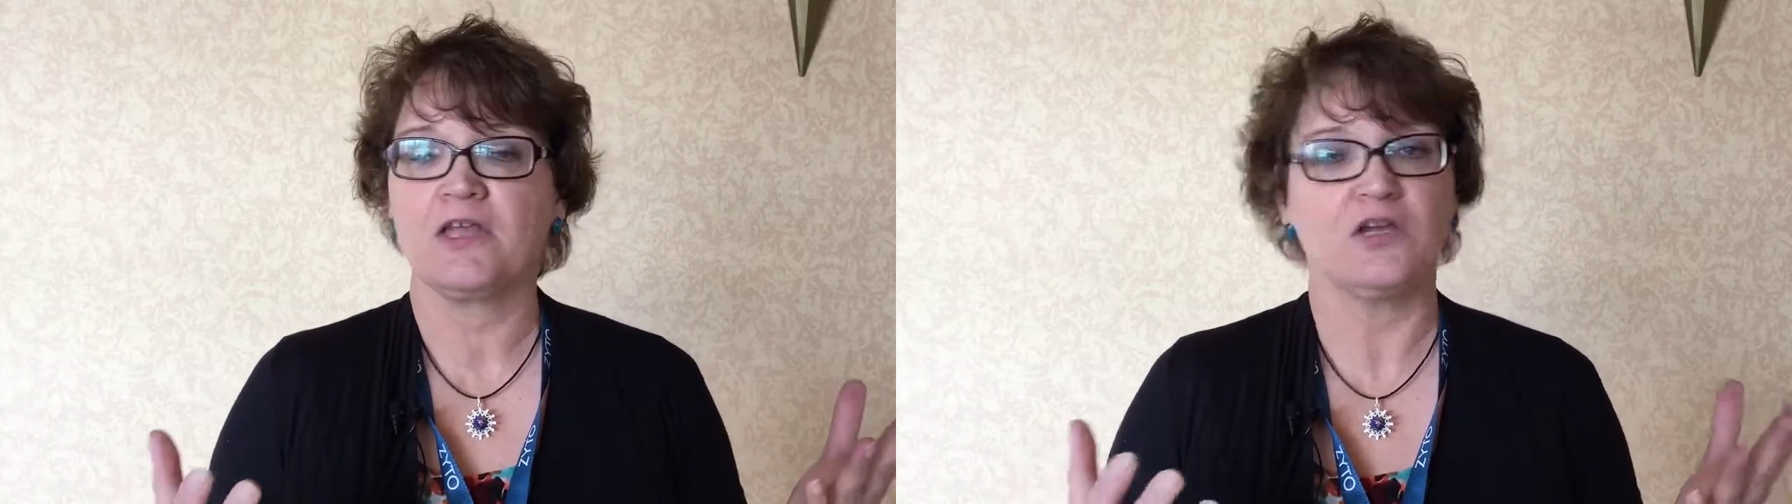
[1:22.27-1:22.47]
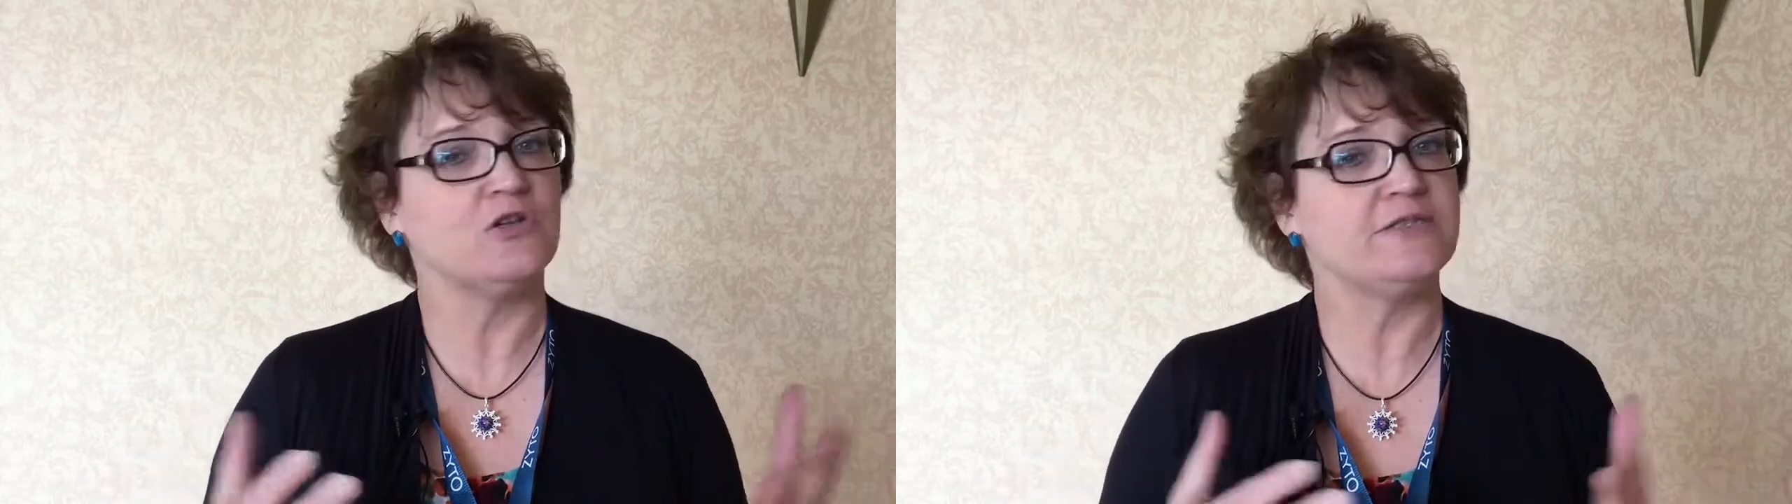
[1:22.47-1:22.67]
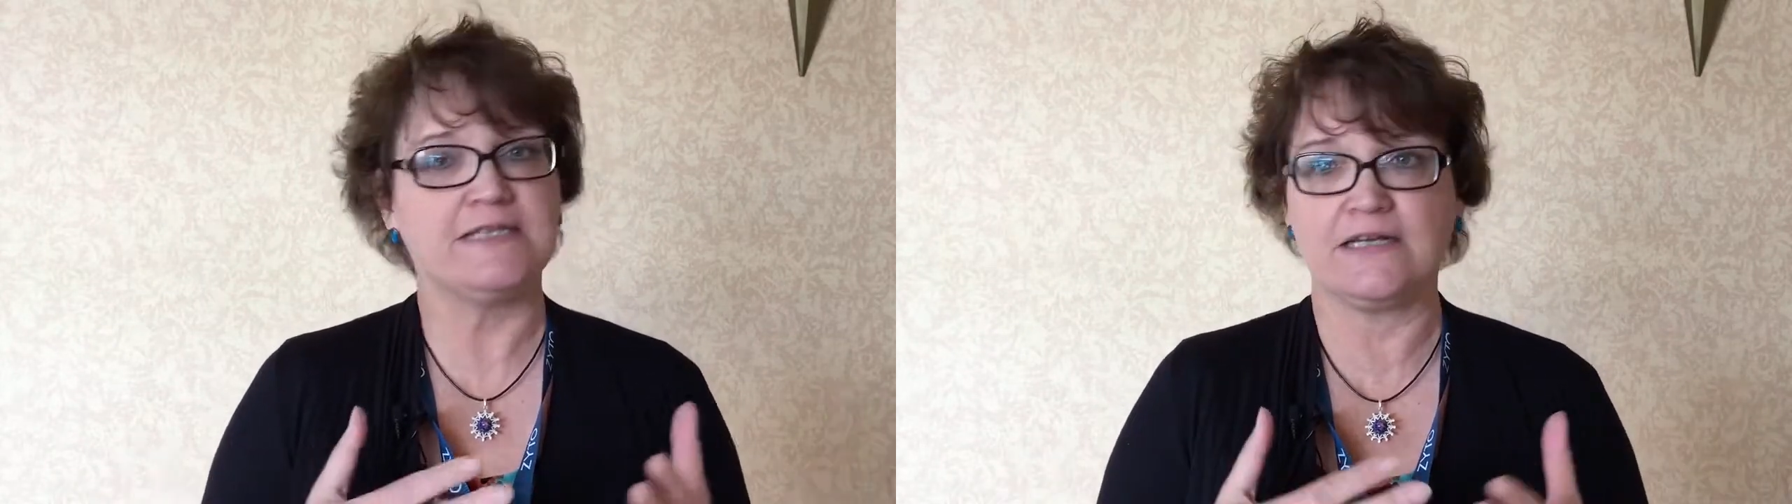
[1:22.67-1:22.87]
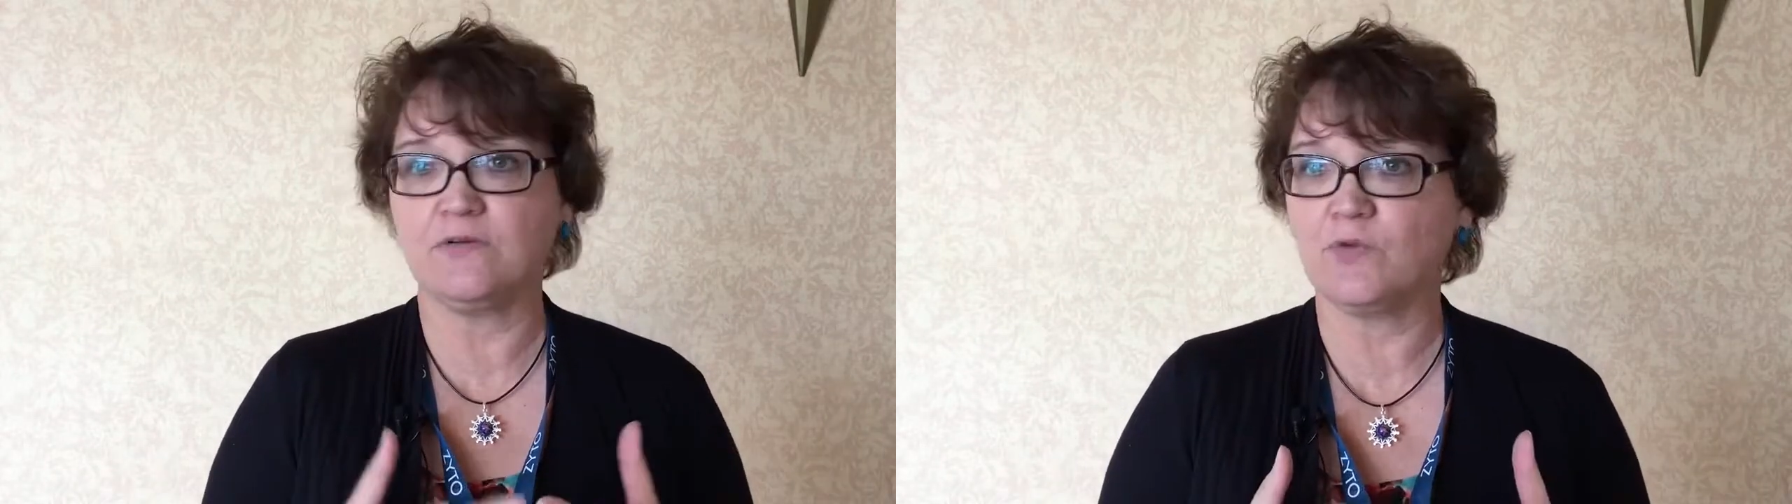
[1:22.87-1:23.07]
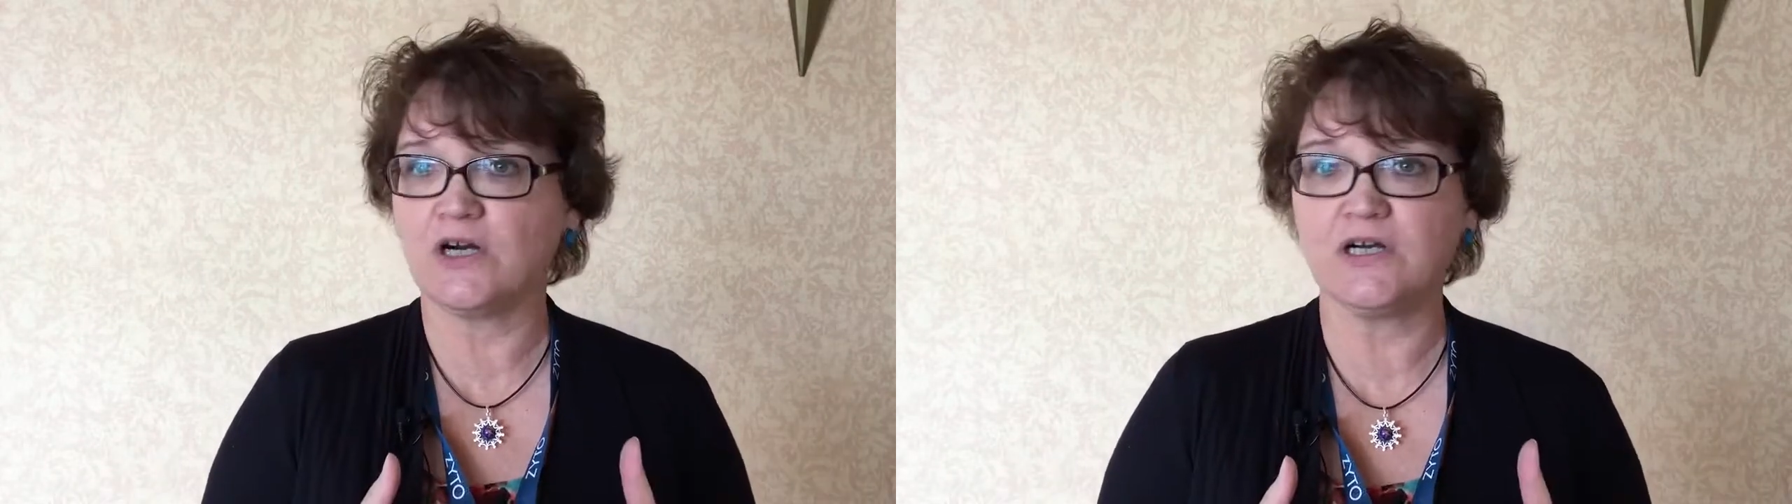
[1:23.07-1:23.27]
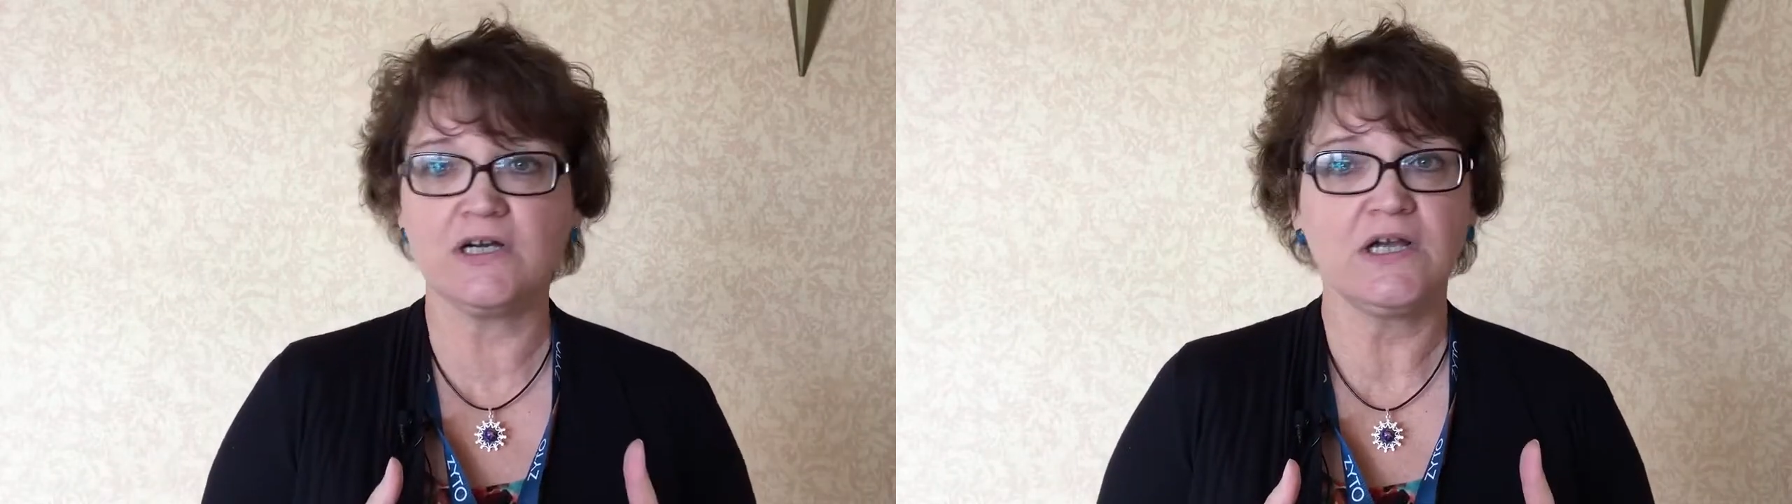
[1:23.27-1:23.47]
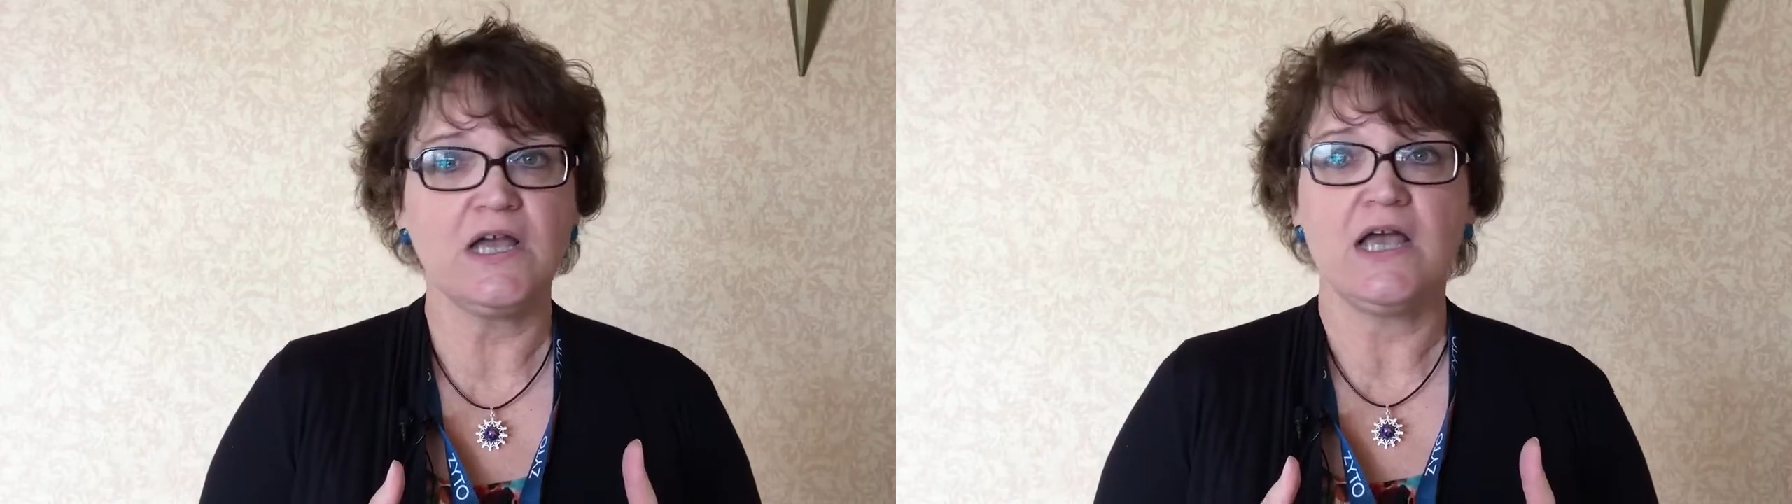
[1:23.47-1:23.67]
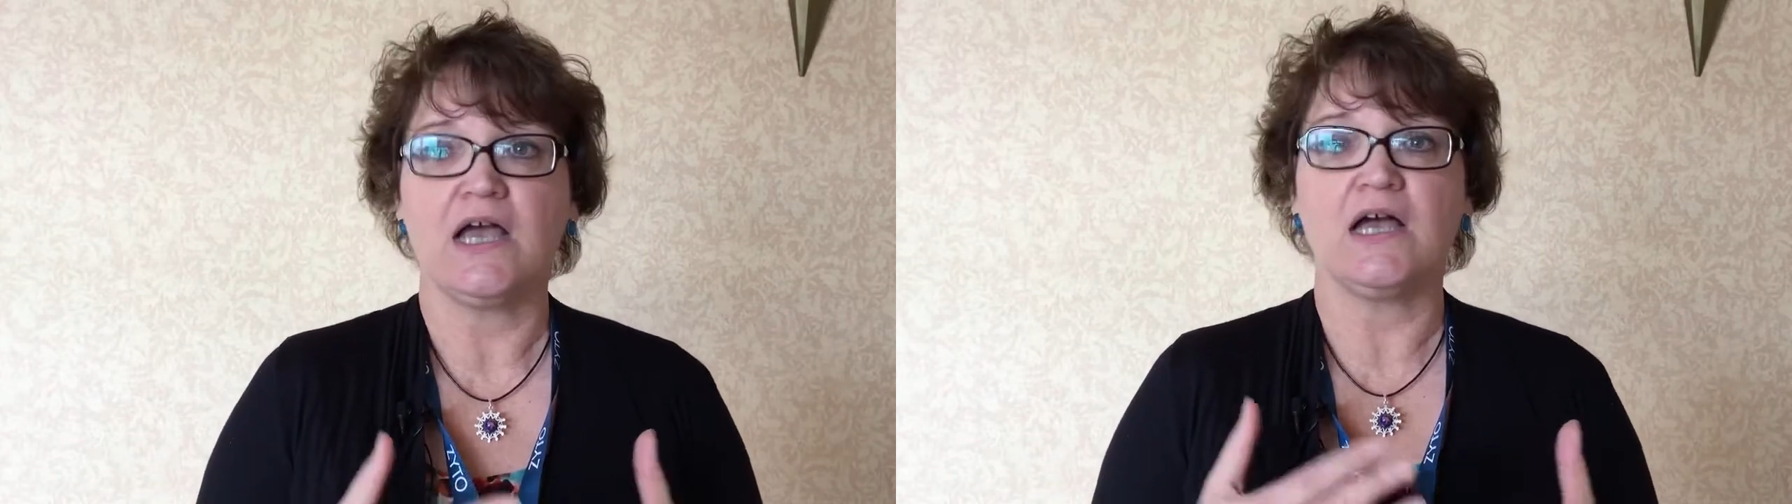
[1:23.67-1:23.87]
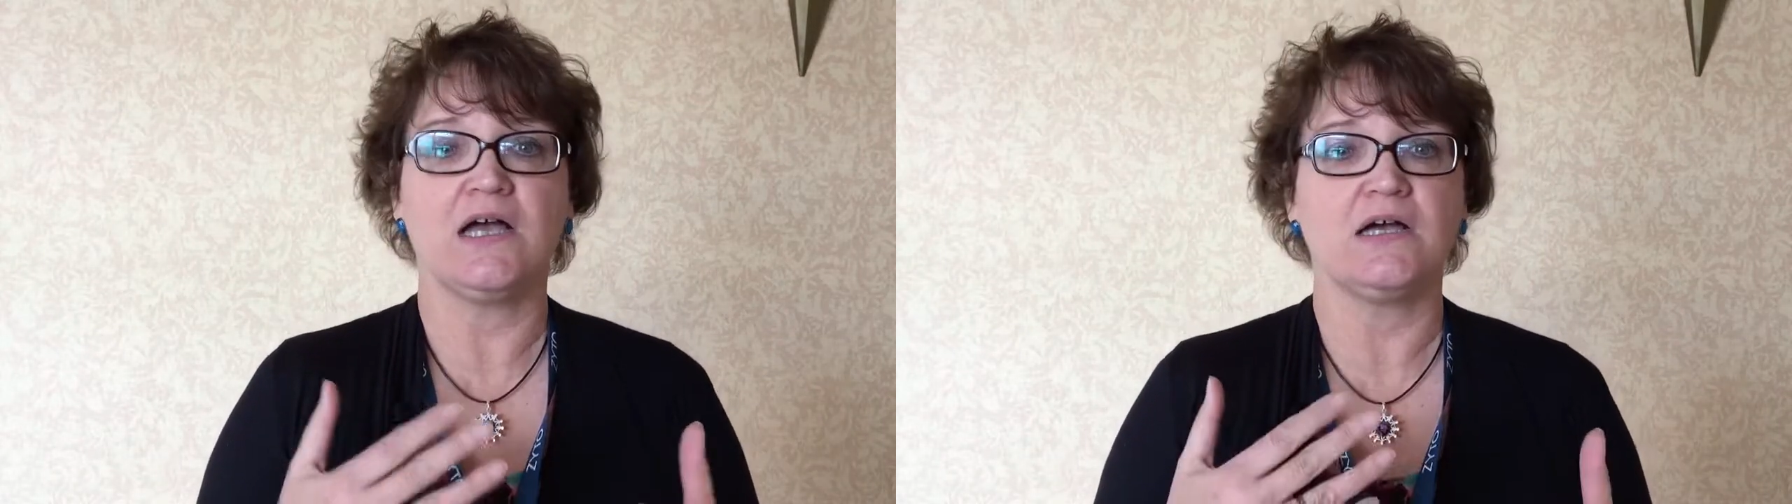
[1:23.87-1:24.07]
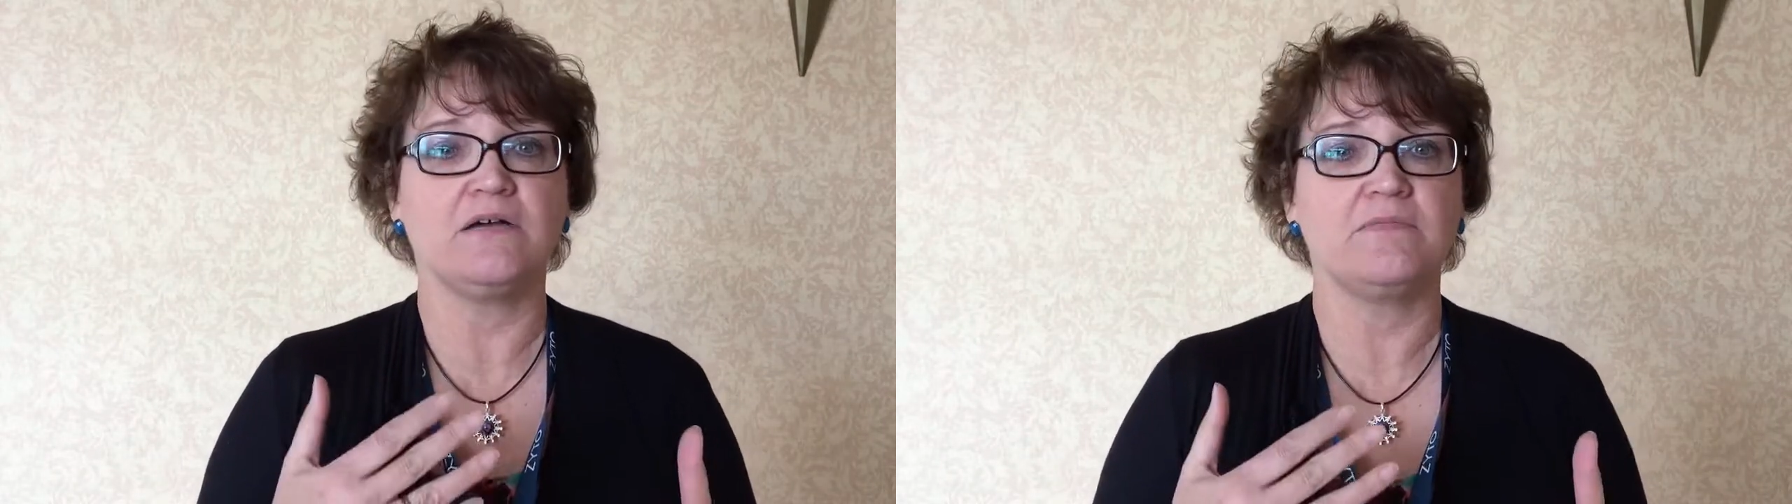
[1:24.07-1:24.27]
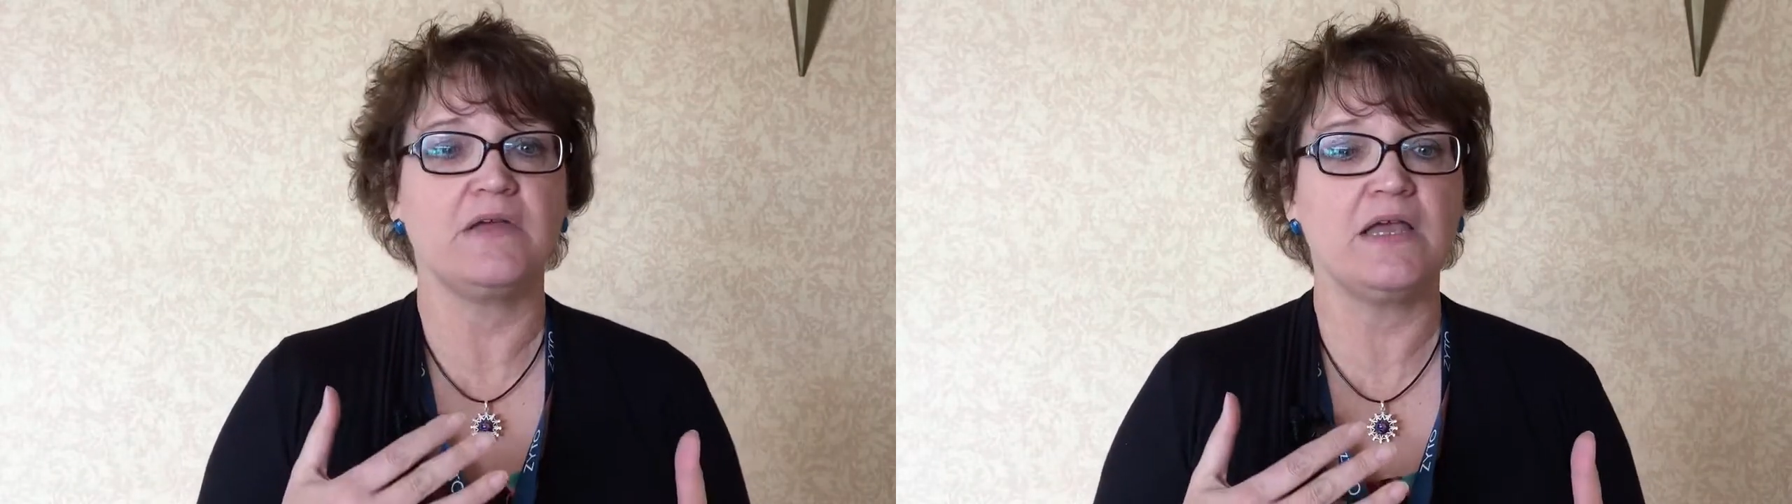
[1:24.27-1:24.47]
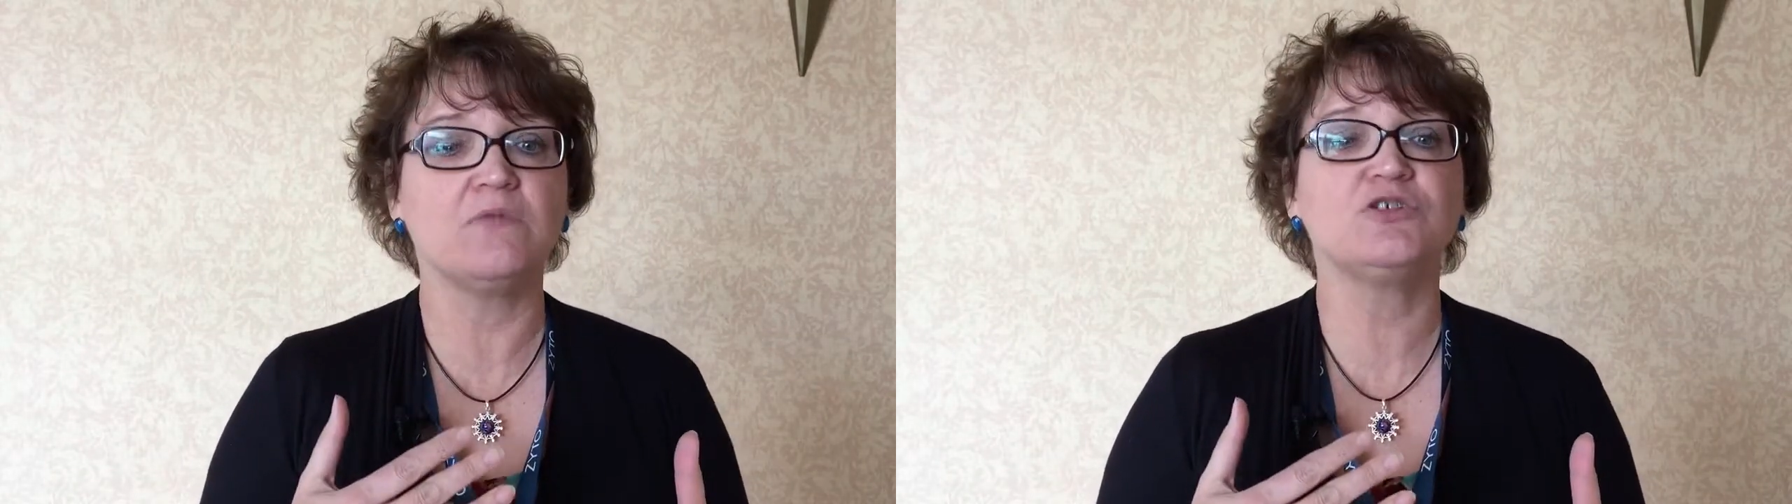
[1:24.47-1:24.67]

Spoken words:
It didn't work. It